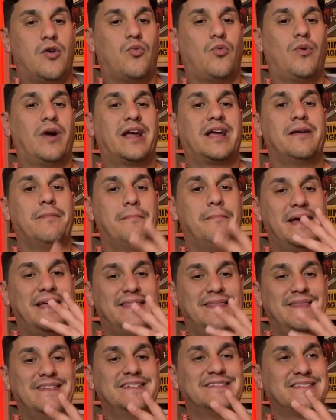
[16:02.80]

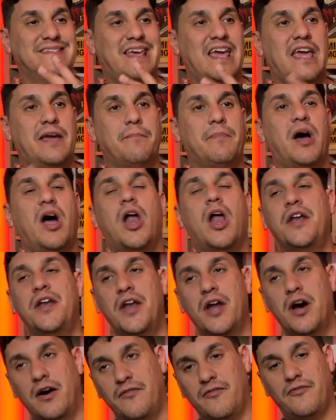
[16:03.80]
recommend this game
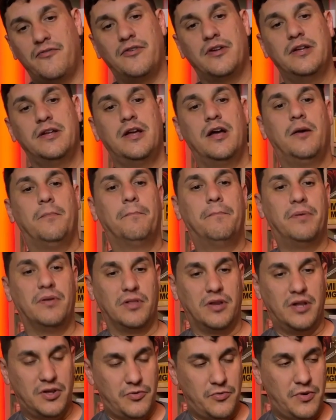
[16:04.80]
enough.
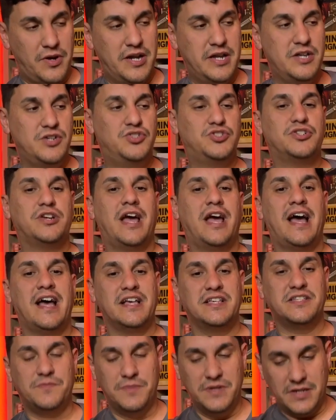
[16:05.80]
Blood Rage
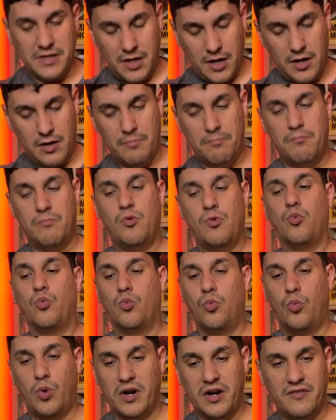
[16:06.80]
has become
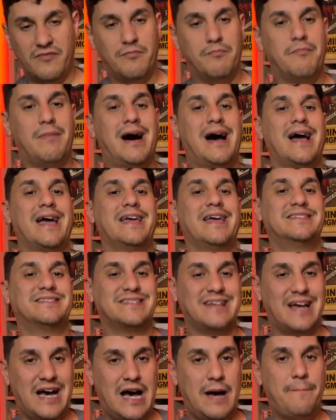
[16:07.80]
one of my
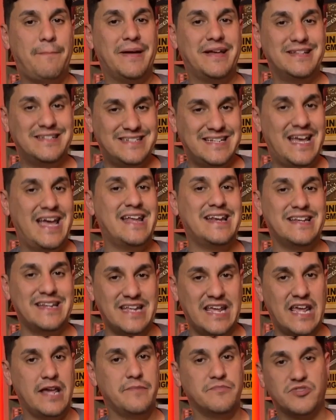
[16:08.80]
top 10
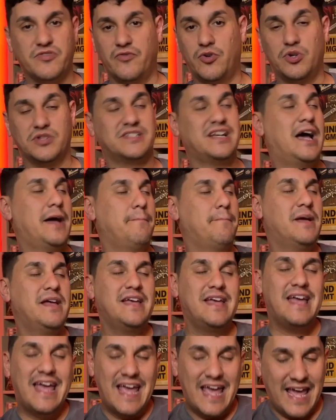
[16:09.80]
games of all time,
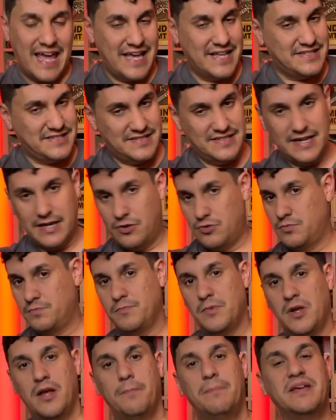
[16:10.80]
hands down,
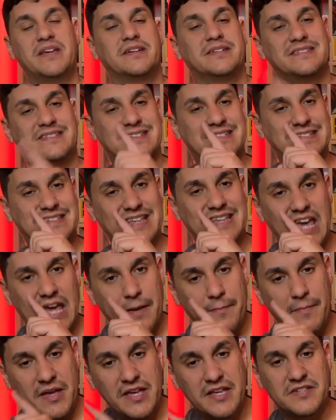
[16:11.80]
because this
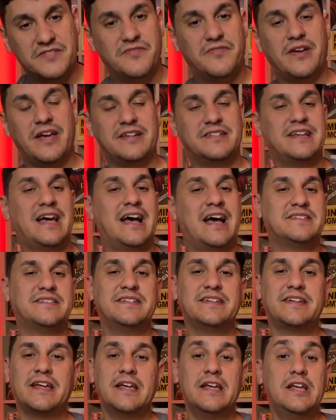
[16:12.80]
game is
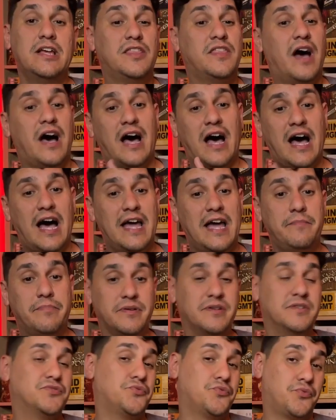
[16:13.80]
fantastic. The hype
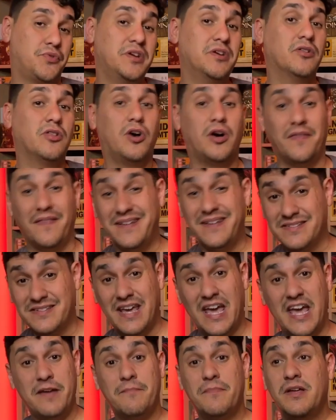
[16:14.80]
is real on this
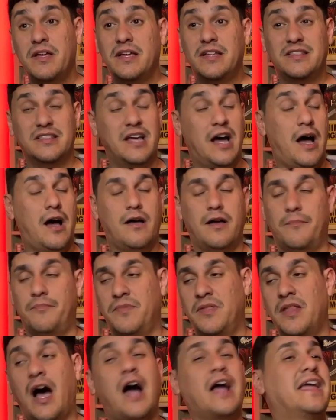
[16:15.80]
game. That I'm
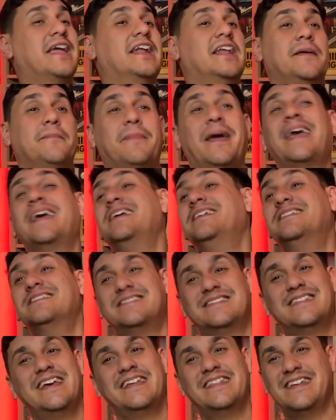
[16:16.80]
not getting paid to
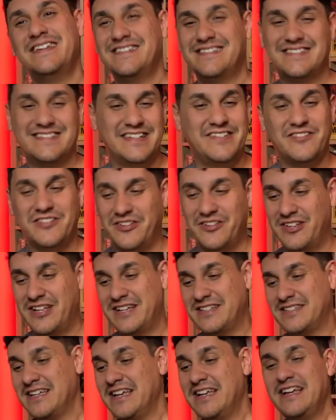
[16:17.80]
say this, even though
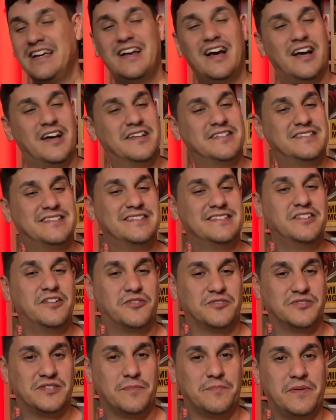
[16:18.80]
that
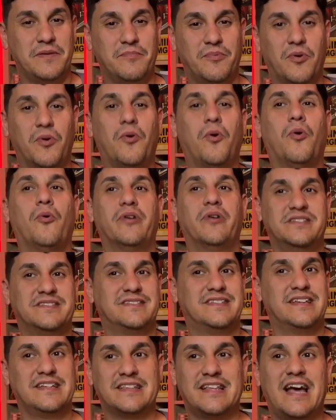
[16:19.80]
some people always
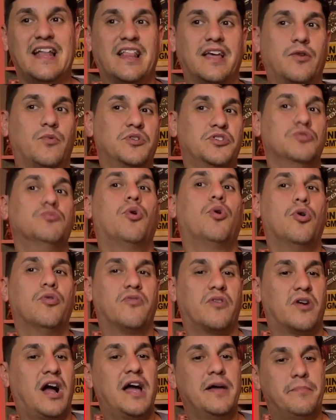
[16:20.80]
think that, like, when you
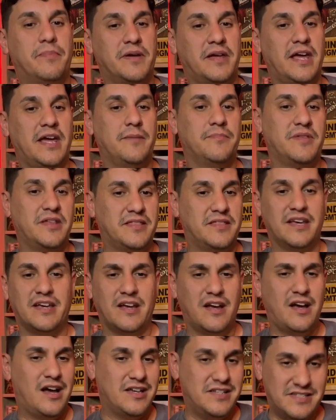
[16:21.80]
overhype a game, they think,
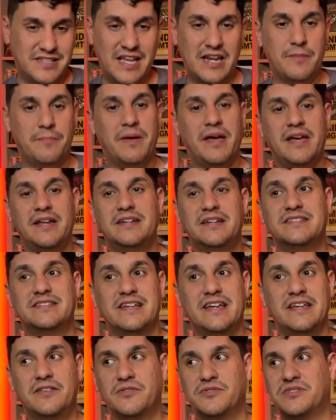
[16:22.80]
he's getting paid to
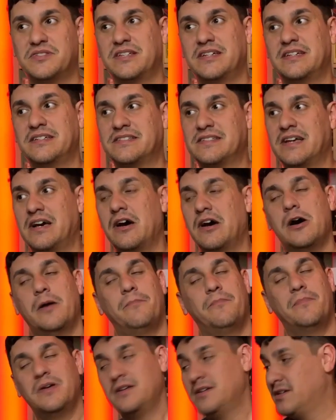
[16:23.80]
say those things.
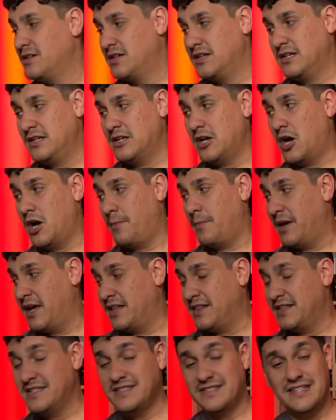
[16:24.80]
No, man,
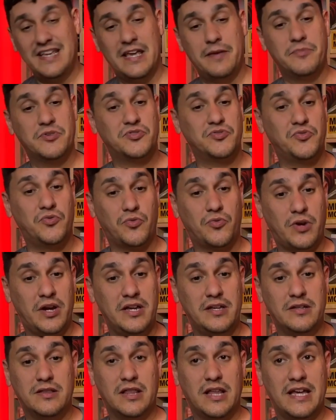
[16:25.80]
this game is great.
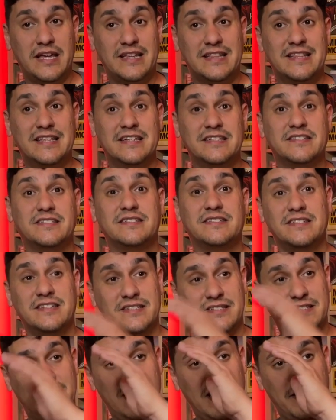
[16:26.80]
Like, this
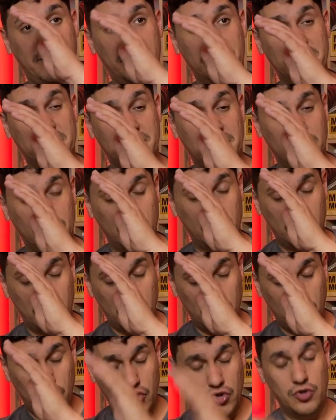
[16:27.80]
game is
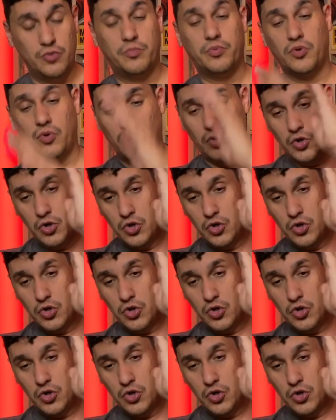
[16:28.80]
super